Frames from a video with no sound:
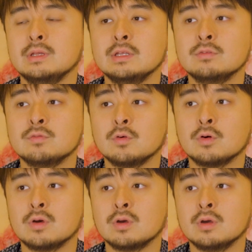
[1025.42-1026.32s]
need
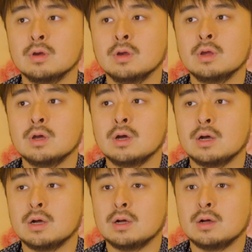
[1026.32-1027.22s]
for
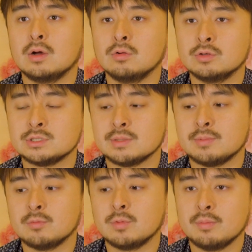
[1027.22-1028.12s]
ownership
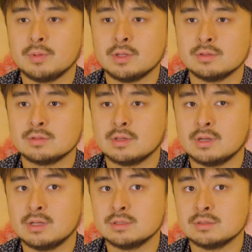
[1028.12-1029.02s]
of weapons, of
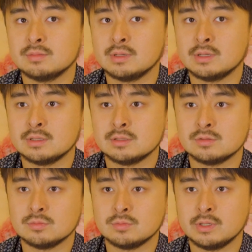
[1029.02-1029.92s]
guns,
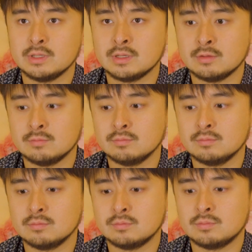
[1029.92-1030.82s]
because we
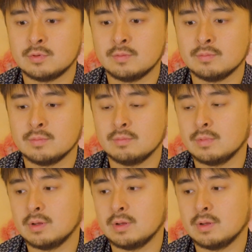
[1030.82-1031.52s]
come from